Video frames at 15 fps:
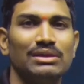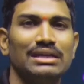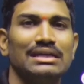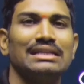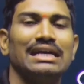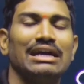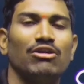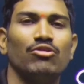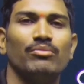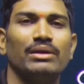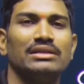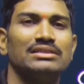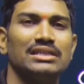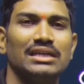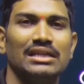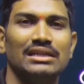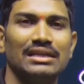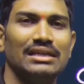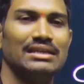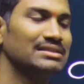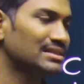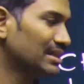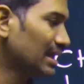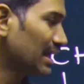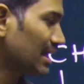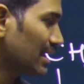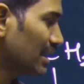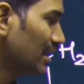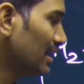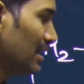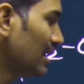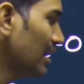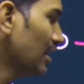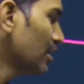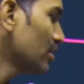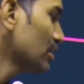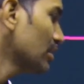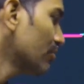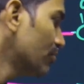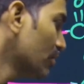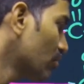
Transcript: that they have mentioned in the NCERT. If the